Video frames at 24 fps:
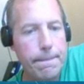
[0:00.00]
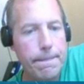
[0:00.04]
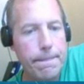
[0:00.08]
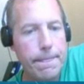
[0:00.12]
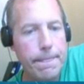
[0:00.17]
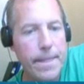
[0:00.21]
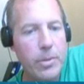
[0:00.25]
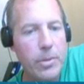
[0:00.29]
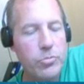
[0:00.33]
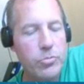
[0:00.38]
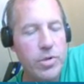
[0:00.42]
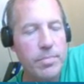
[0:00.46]

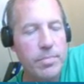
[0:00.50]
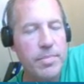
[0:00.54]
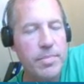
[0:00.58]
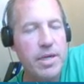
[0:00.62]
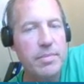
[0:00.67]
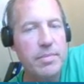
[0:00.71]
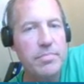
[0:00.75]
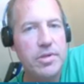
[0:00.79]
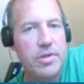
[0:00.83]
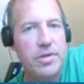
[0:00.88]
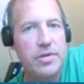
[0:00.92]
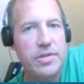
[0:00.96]

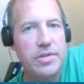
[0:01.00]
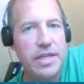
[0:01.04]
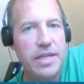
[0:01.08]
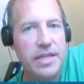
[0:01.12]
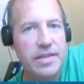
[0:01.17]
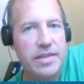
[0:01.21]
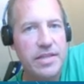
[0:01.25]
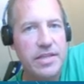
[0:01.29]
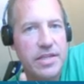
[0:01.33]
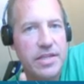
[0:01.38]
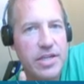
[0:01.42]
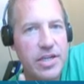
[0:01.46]
remember
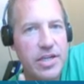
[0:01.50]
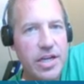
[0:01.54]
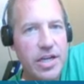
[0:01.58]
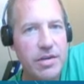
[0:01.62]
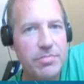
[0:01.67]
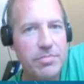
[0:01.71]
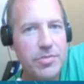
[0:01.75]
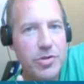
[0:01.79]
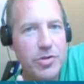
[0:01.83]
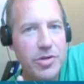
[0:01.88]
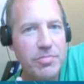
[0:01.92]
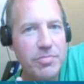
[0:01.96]
that the
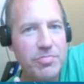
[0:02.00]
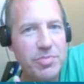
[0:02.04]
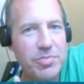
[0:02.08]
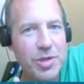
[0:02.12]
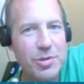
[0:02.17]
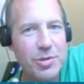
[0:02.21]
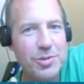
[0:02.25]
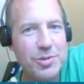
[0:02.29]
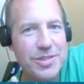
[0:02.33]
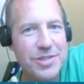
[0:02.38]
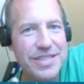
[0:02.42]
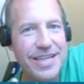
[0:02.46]
number of
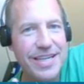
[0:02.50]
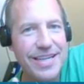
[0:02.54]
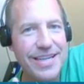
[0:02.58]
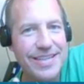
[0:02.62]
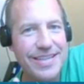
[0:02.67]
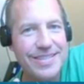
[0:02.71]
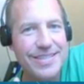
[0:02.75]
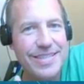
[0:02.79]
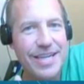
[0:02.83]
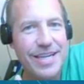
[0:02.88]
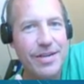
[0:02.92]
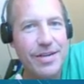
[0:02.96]

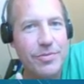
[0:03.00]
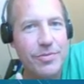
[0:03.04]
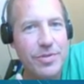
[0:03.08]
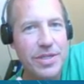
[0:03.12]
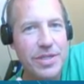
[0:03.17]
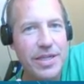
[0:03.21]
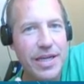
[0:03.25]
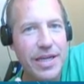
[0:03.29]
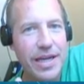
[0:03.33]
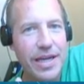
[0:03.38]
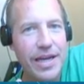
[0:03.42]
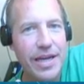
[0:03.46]
protons that we
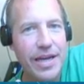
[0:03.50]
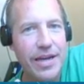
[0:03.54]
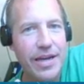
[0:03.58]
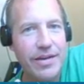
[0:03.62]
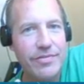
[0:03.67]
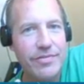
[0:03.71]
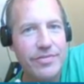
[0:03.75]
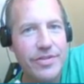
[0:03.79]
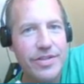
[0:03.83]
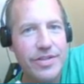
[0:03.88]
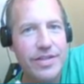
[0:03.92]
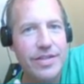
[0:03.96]
have
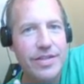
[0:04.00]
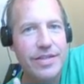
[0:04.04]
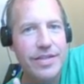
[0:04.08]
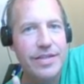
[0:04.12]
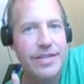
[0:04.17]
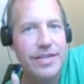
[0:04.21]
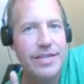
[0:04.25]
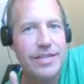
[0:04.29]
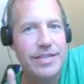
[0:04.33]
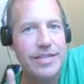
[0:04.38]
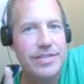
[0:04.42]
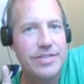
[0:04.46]

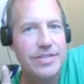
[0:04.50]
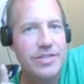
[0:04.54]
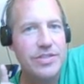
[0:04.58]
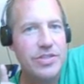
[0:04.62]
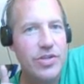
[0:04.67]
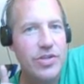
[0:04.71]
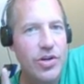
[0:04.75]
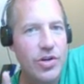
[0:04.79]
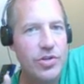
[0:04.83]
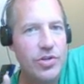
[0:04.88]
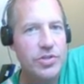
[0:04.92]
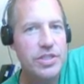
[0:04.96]
is
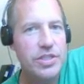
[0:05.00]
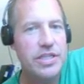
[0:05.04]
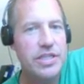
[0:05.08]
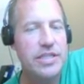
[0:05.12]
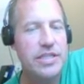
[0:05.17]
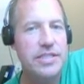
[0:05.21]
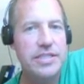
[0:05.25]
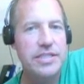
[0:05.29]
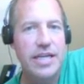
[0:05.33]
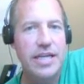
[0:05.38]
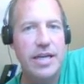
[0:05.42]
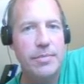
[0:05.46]
called the
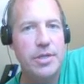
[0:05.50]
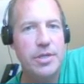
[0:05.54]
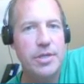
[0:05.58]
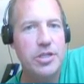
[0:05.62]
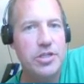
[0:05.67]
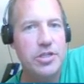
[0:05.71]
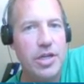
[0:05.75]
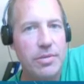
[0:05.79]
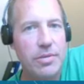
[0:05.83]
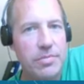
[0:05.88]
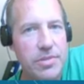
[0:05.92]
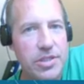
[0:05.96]
atomic
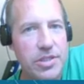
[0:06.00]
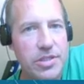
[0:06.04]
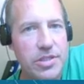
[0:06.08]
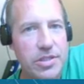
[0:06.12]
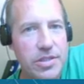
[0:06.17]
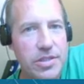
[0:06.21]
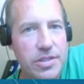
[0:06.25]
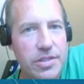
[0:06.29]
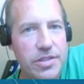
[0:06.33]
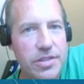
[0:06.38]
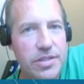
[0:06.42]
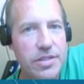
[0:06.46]
number.
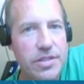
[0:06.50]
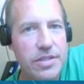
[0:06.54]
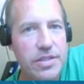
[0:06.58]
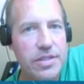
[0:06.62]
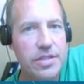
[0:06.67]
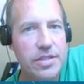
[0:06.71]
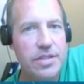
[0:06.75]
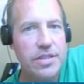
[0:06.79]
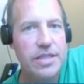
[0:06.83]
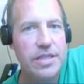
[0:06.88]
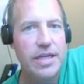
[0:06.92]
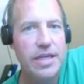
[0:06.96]

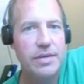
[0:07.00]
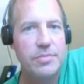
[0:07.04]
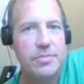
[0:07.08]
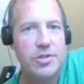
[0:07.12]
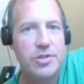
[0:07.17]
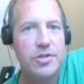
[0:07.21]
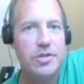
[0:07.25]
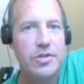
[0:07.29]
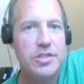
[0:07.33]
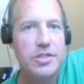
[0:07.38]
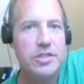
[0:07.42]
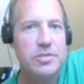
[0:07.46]
I'm
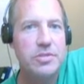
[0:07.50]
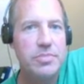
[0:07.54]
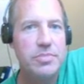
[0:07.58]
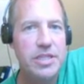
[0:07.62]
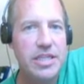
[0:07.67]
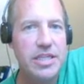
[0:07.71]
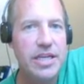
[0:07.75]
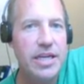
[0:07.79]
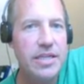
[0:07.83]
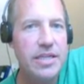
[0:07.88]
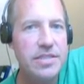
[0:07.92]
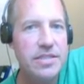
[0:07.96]
going to be
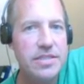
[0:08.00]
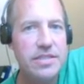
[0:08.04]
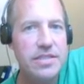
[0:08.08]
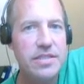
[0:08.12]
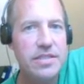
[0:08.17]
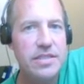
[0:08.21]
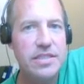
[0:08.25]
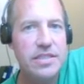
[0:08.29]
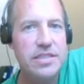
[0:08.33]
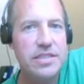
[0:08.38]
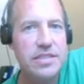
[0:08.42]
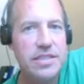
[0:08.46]

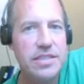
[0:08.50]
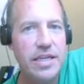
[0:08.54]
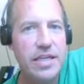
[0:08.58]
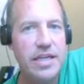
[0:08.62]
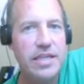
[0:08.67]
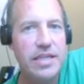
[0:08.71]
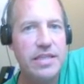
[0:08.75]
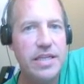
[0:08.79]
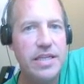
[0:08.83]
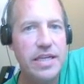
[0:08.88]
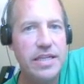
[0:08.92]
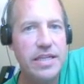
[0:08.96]
constantly
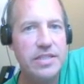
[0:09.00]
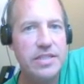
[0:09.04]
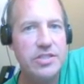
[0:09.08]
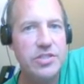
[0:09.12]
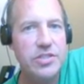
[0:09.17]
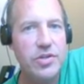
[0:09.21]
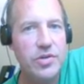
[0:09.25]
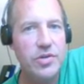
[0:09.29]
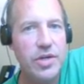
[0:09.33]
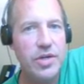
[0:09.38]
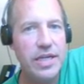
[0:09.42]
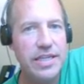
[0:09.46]
saying that
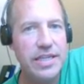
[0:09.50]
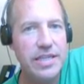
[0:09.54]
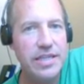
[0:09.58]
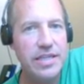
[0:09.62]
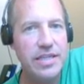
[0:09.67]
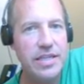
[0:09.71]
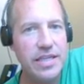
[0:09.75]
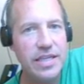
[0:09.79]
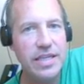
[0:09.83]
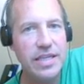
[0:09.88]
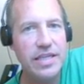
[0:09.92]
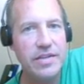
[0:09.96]
so I can
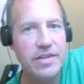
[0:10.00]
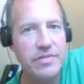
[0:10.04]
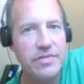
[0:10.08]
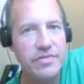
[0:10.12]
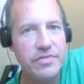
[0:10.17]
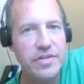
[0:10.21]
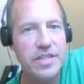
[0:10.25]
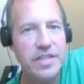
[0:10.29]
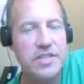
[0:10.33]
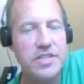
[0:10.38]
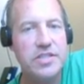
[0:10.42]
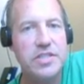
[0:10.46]
get it
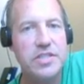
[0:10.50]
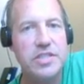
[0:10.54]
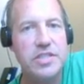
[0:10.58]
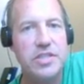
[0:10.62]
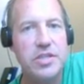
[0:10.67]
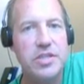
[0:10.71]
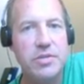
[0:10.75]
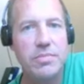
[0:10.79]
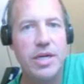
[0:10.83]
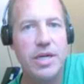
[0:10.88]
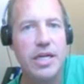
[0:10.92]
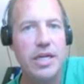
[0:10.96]
fixed in
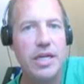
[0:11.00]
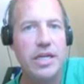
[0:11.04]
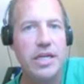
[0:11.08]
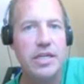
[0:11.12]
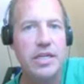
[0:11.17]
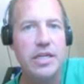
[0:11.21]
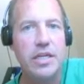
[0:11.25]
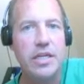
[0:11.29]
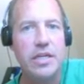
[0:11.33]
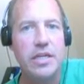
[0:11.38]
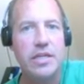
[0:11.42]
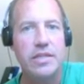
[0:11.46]
your mind,
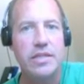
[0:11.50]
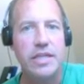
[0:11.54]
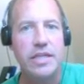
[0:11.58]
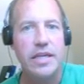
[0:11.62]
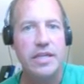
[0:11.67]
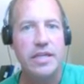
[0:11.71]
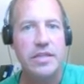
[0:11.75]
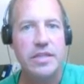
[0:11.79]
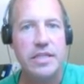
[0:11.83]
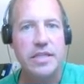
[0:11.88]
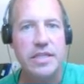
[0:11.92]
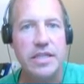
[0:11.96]
that
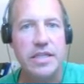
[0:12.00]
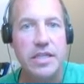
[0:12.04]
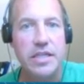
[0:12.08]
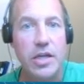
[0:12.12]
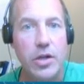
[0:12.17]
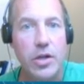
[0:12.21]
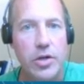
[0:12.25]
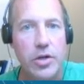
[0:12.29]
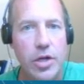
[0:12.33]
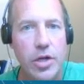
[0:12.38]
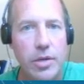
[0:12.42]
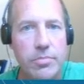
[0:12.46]
the
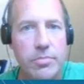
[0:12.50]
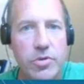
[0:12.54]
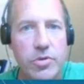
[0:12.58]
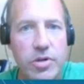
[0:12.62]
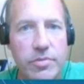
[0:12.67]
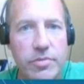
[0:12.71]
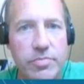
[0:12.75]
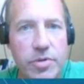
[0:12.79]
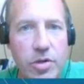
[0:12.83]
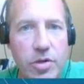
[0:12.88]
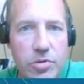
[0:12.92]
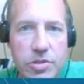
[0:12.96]
number of
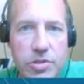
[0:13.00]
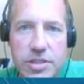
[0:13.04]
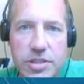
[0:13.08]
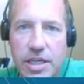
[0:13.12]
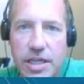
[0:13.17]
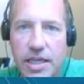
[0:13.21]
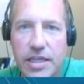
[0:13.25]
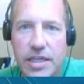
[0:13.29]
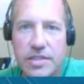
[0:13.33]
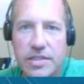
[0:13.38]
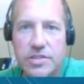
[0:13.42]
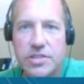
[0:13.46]

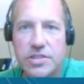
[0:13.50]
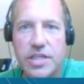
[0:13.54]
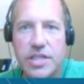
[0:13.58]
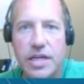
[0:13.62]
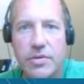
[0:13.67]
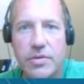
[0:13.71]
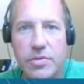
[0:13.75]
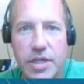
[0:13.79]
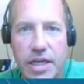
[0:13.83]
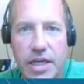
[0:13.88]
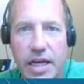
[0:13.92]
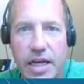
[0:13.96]
protons that
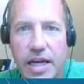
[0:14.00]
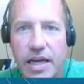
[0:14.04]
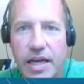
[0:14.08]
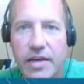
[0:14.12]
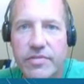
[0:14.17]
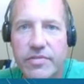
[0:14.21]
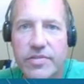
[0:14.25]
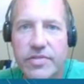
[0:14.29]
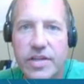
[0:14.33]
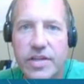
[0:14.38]
we have